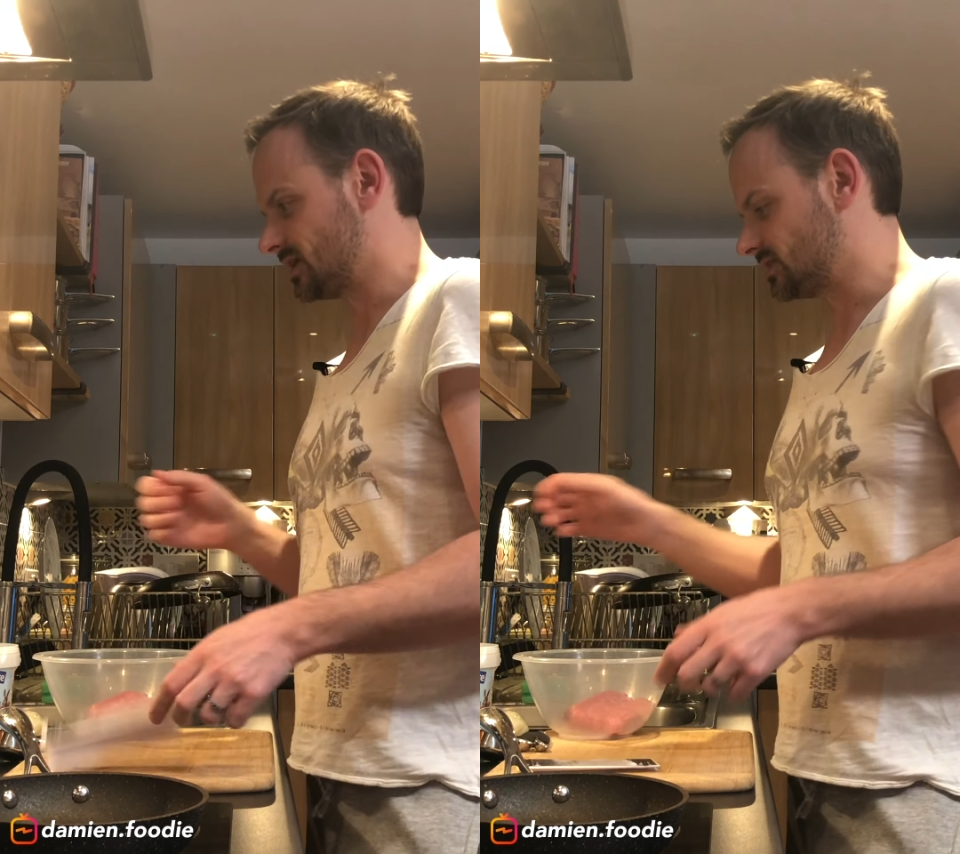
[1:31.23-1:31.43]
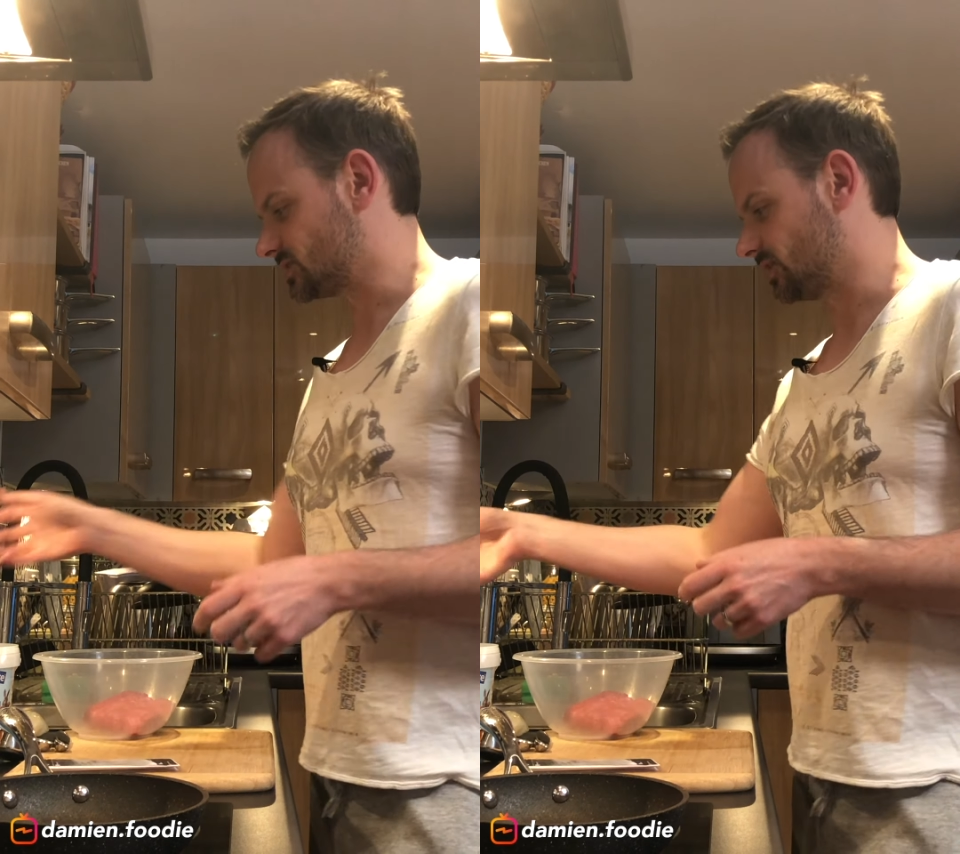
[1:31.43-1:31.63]

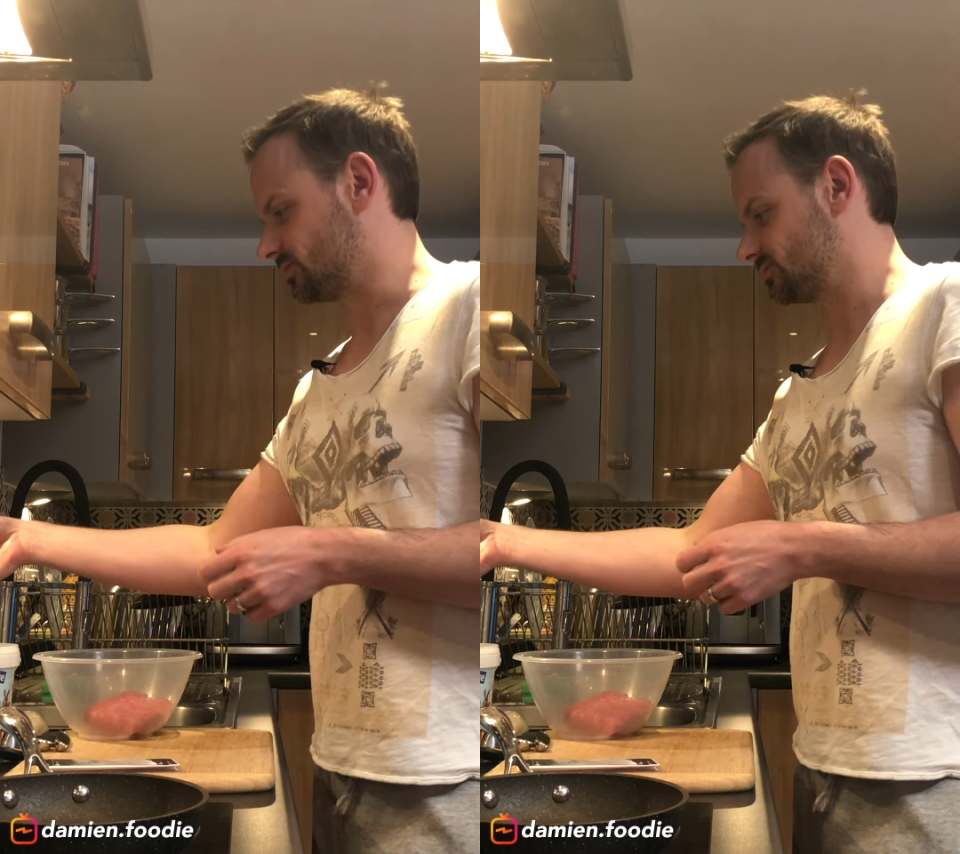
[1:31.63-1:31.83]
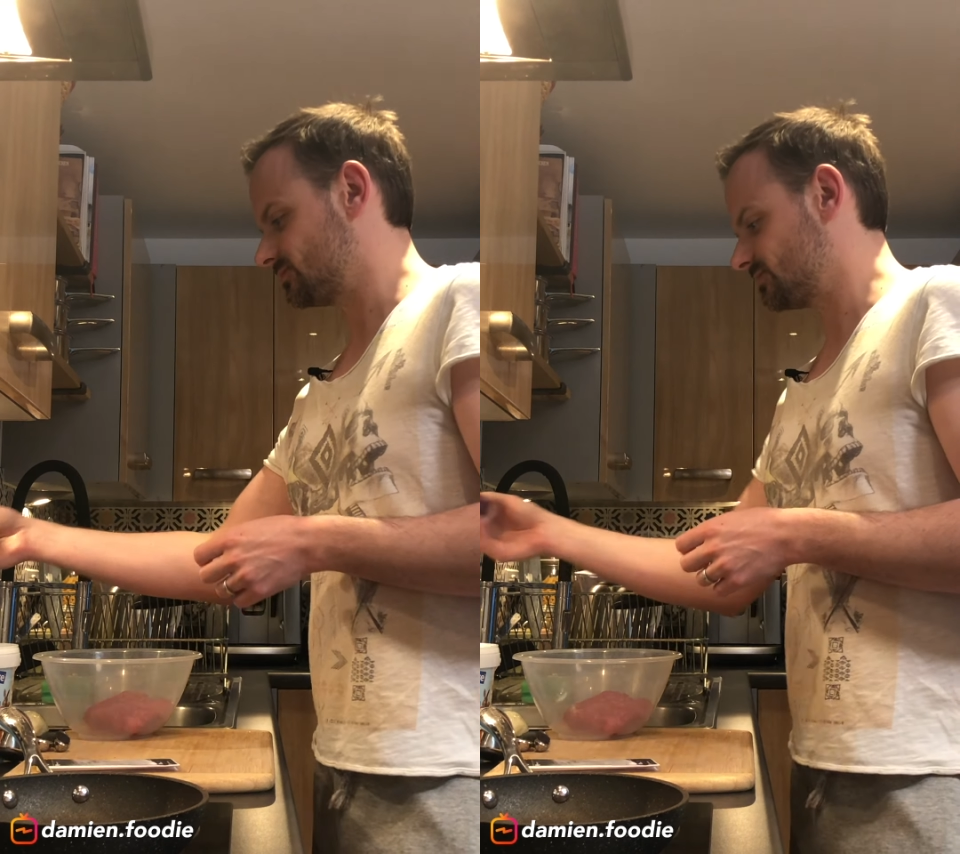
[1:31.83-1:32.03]
So,
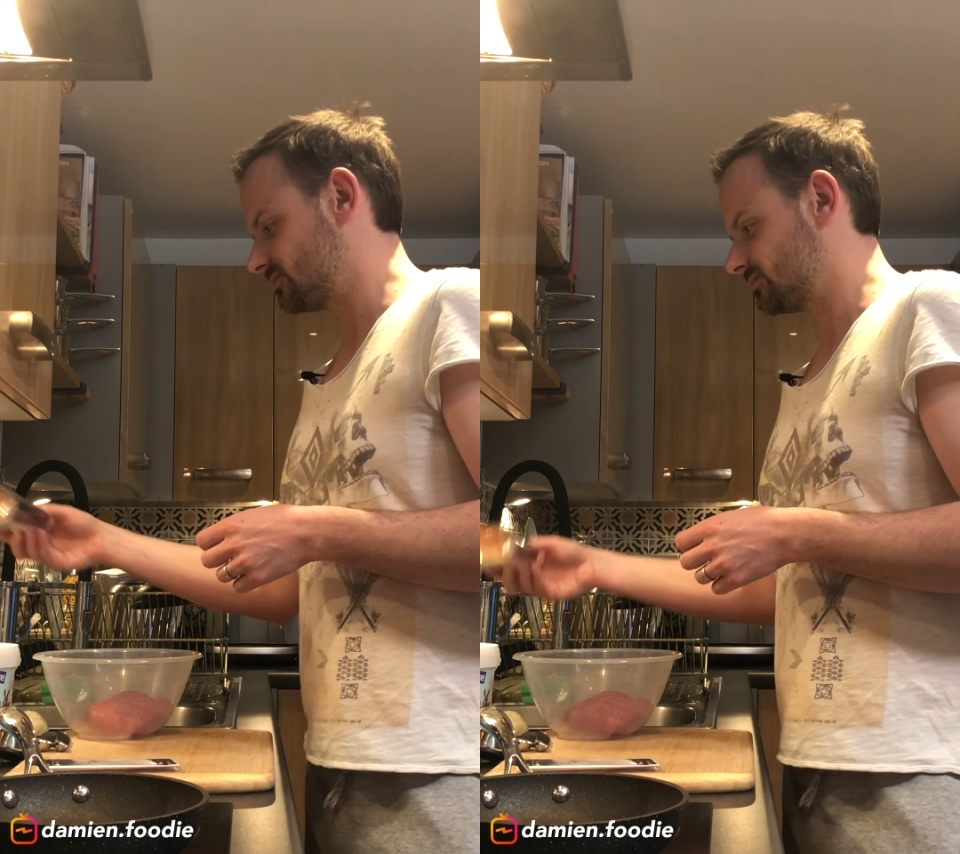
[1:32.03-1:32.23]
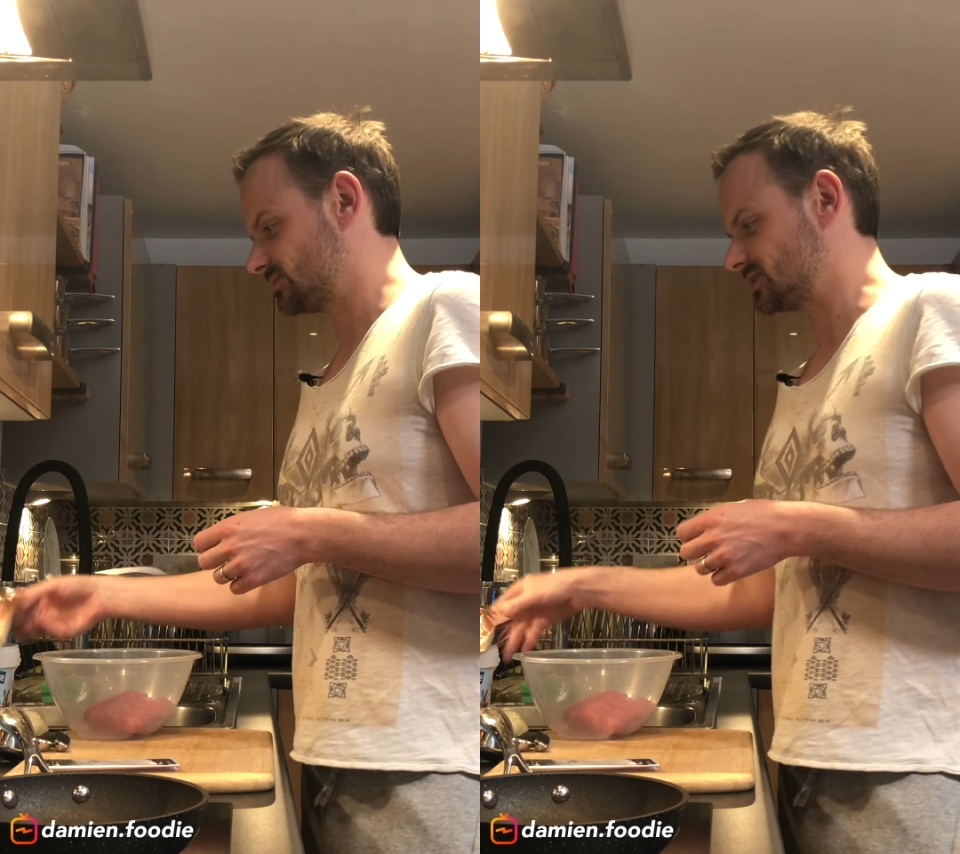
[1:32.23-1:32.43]

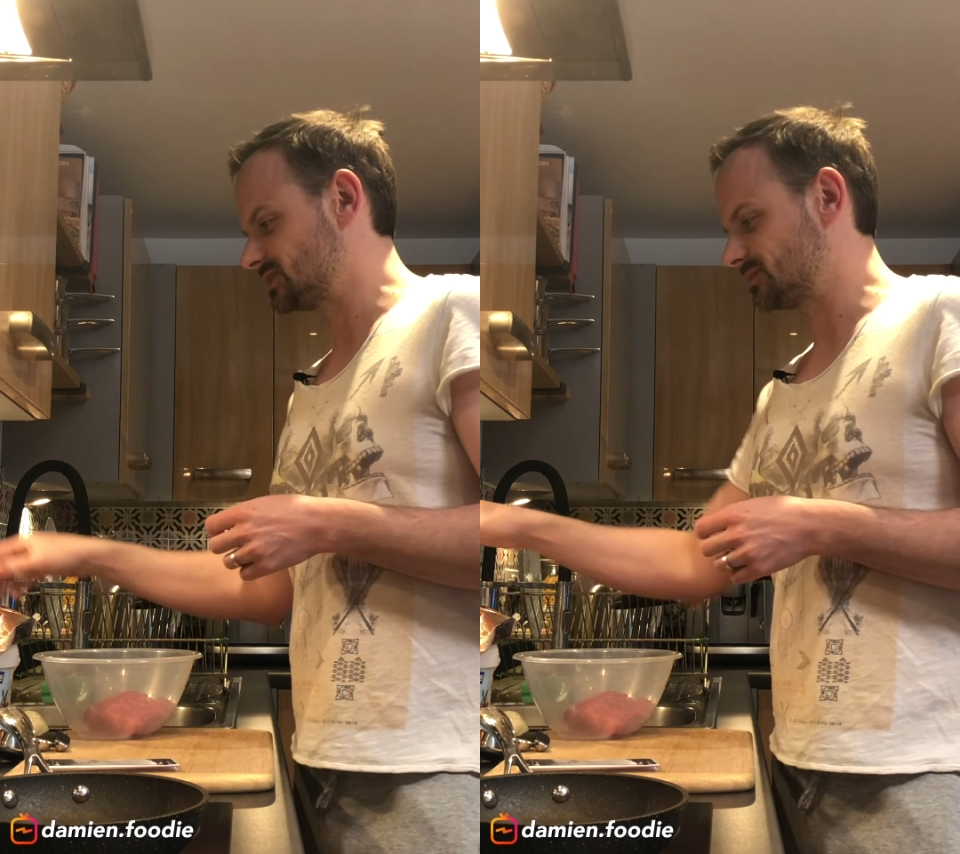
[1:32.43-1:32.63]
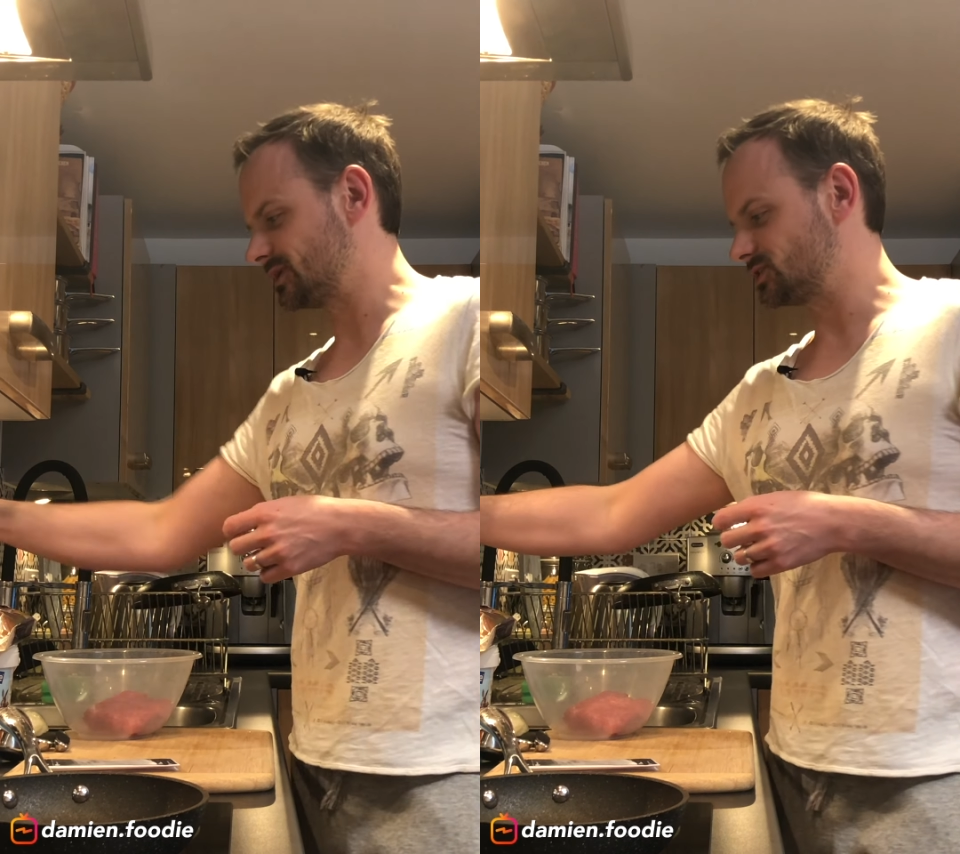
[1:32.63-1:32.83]

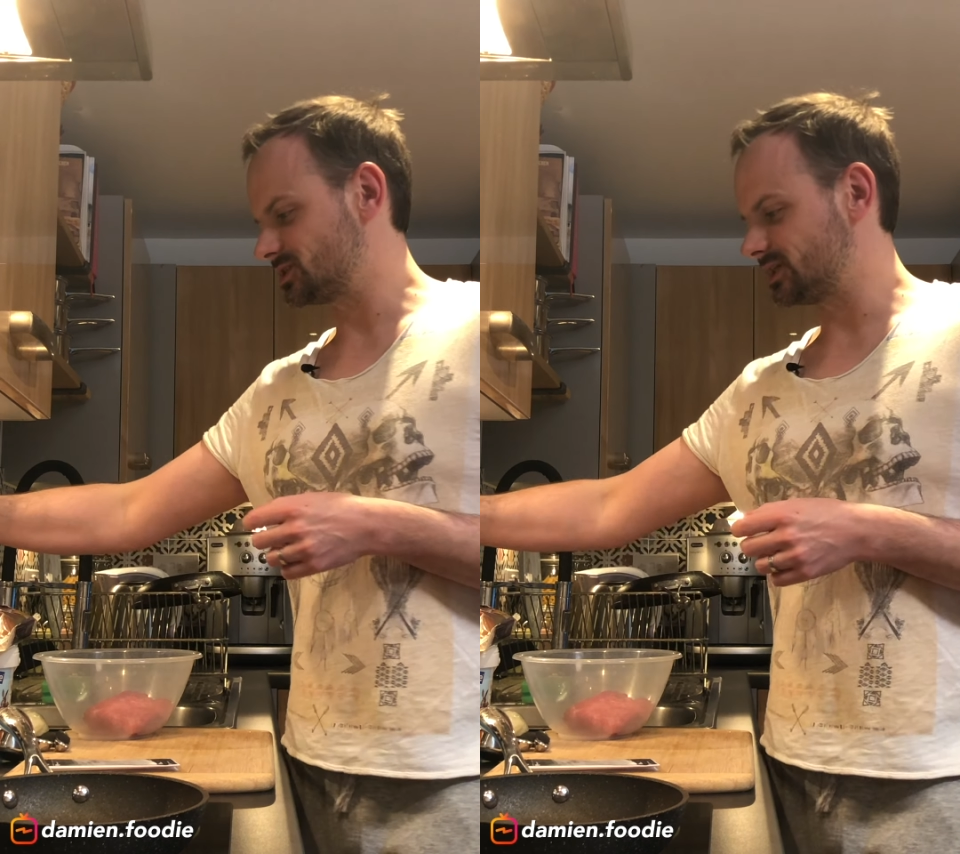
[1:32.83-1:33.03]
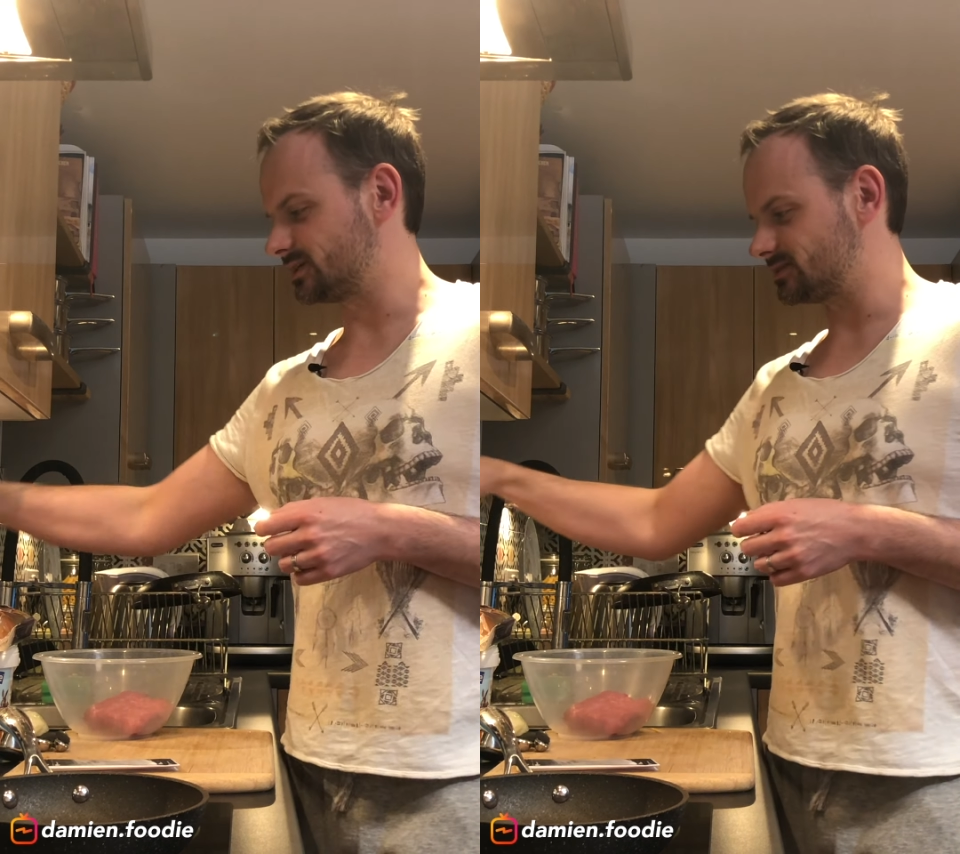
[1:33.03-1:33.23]
since it
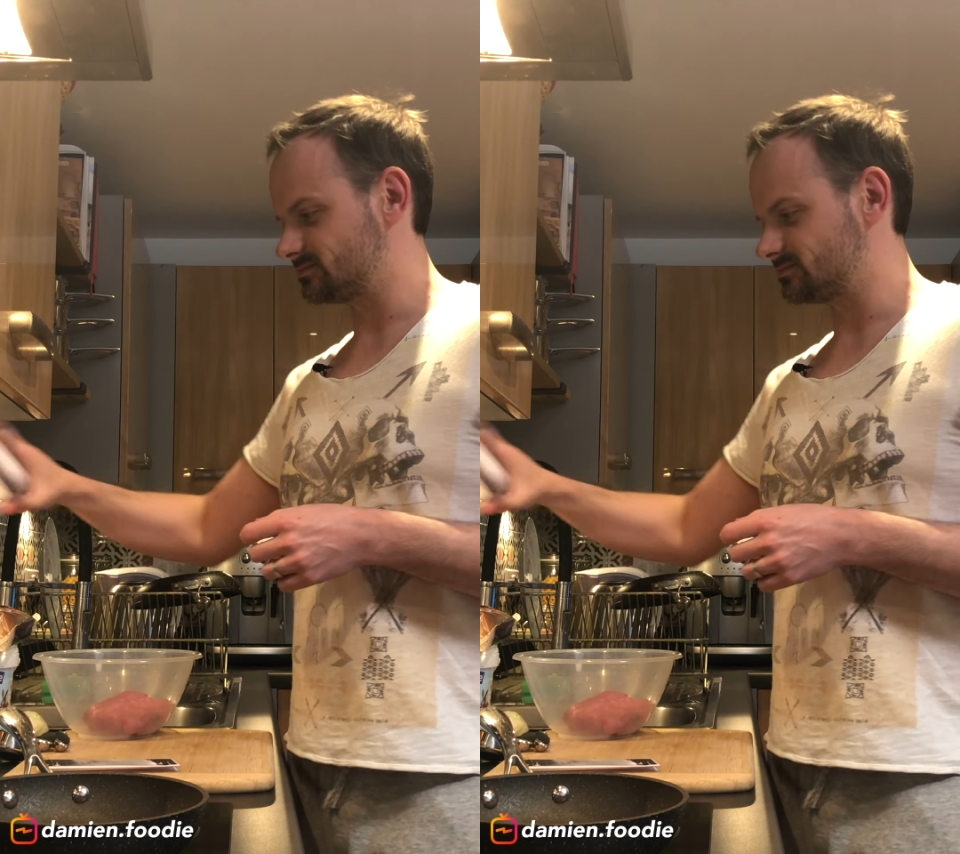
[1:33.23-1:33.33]
mentioned it,